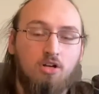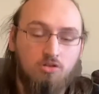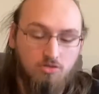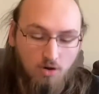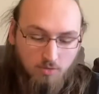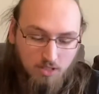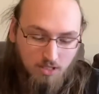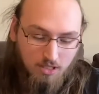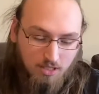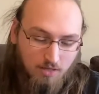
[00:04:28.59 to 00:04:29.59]
So
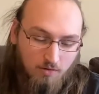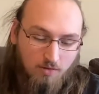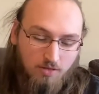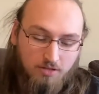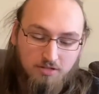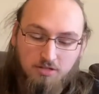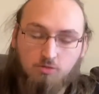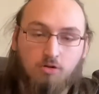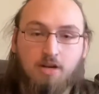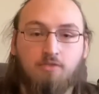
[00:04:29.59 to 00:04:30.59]
this is
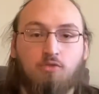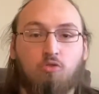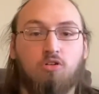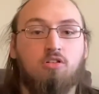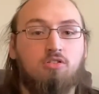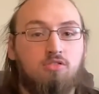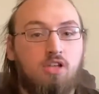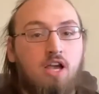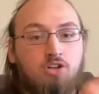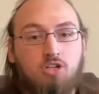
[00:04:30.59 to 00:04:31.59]
great for
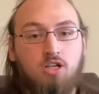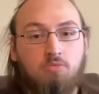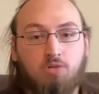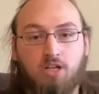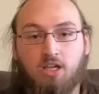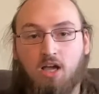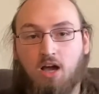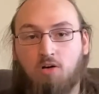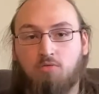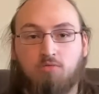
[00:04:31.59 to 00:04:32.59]
slashing, bringing
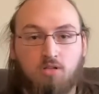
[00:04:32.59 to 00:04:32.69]
out,